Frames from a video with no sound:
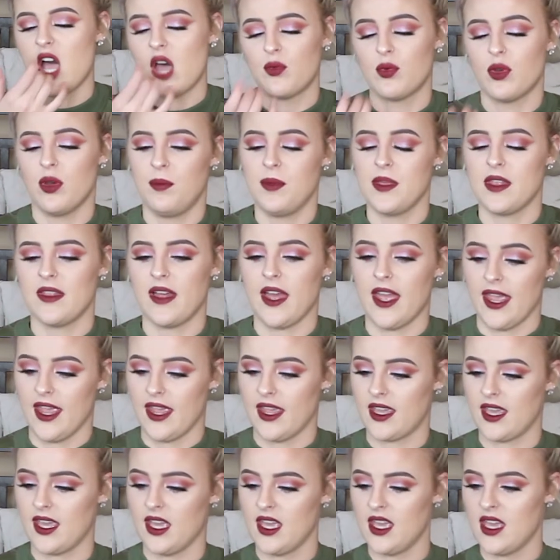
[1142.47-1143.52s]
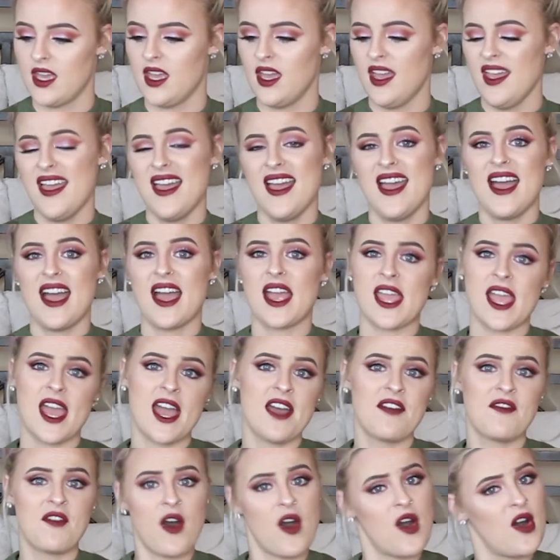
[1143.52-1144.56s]
will be like, I
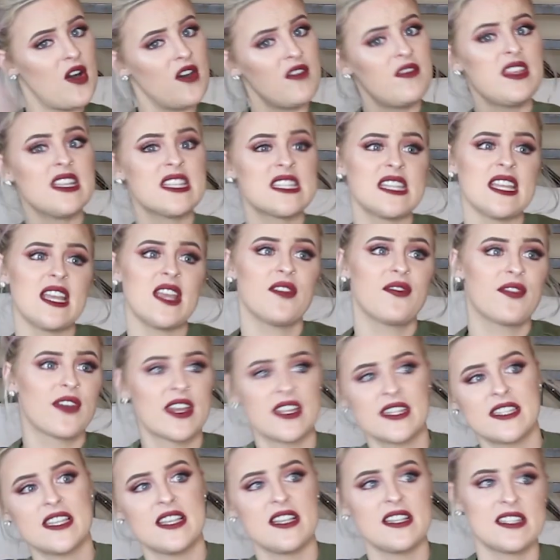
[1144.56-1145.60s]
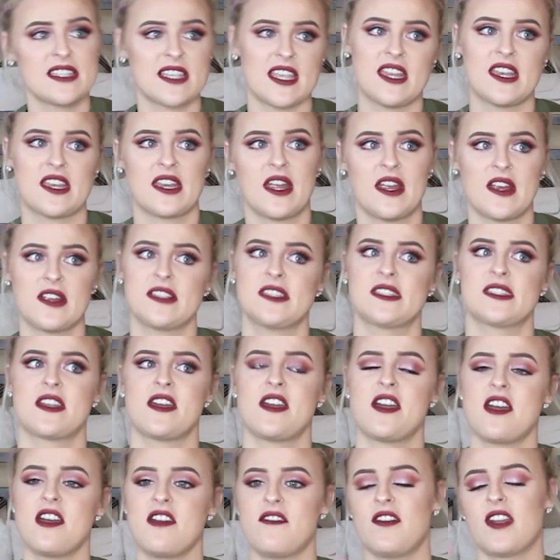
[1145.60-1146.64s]
have all of this like fancy skincare
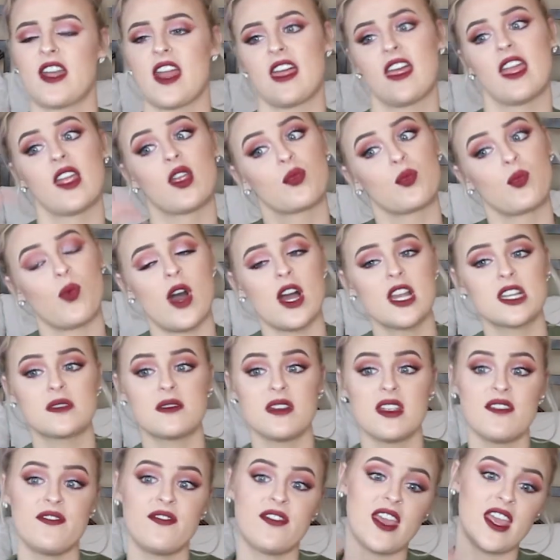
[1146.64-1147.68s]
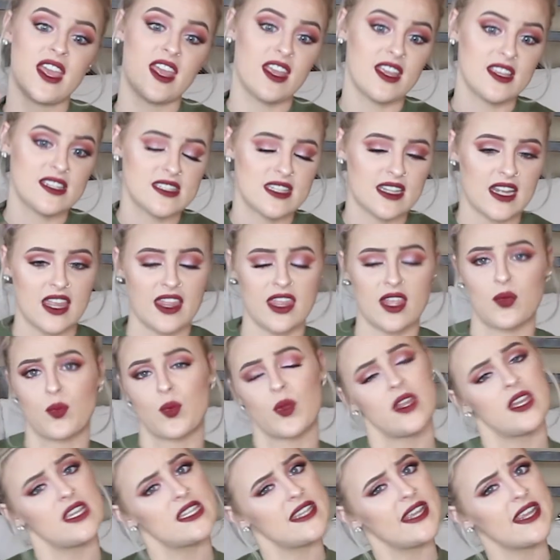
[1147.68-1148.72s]
stuff, and I like wash my face, and I like
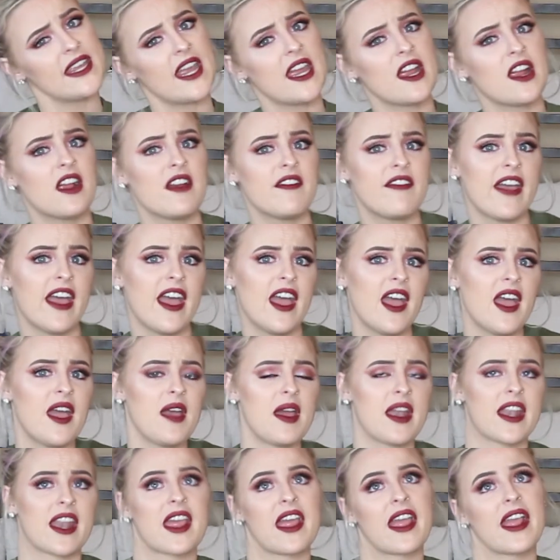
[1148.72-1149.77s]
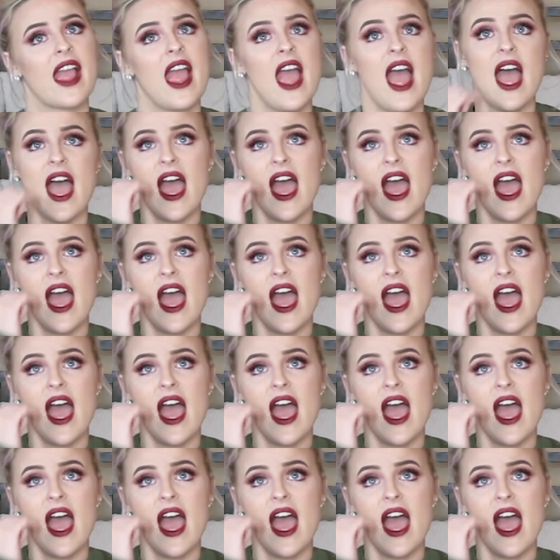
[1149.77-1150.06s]
really take care of it, and like